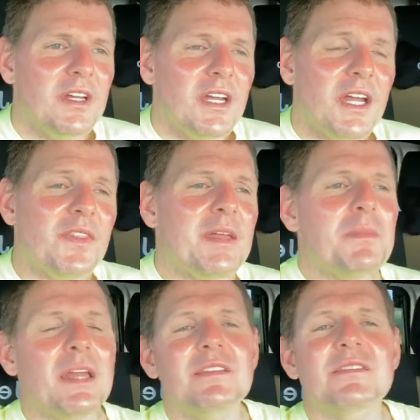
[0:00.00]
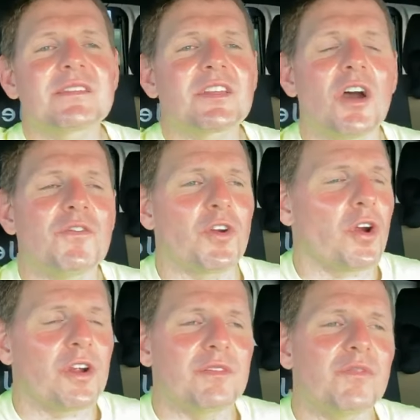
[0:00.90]
and they may discover
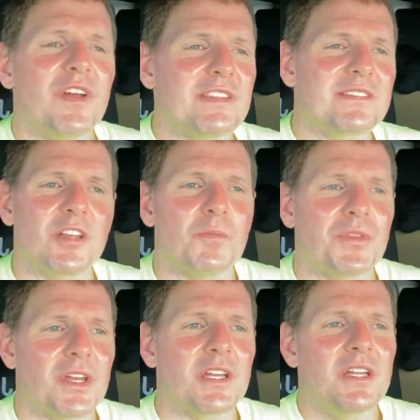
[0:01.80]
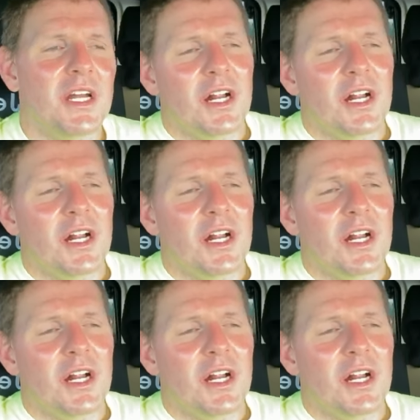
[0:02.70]
or invent something,